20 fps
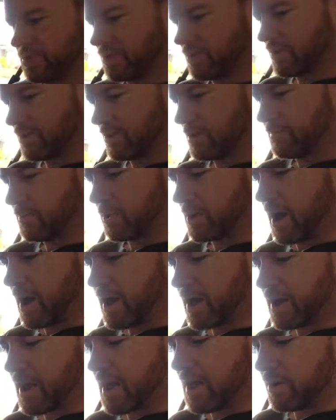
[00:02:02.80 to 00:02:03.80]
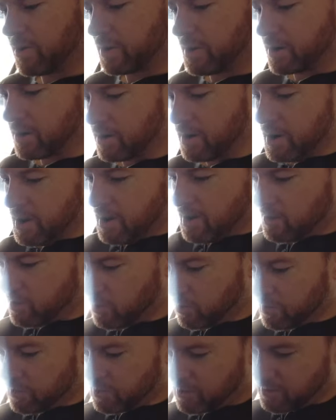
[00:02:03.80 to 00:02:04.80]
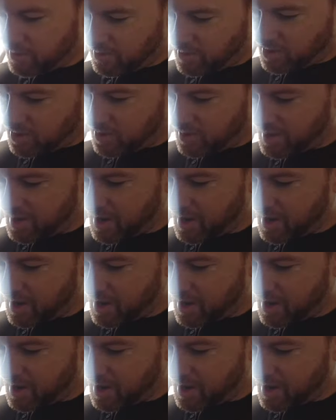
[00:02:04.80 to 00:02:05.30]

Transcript: just a simple kayak handle here. So this is just